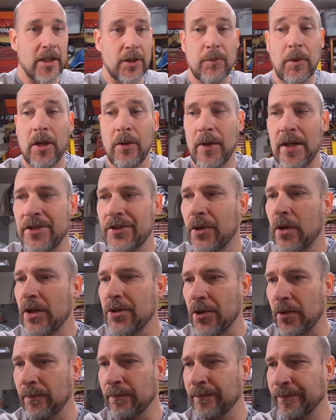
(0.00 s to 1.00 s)
probably why he's
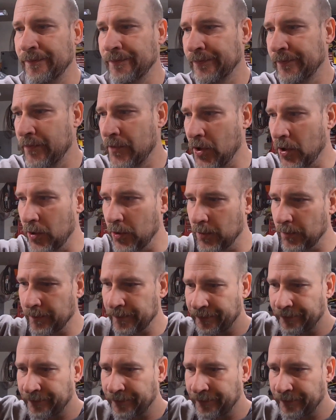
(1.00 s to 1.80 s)
crushing. So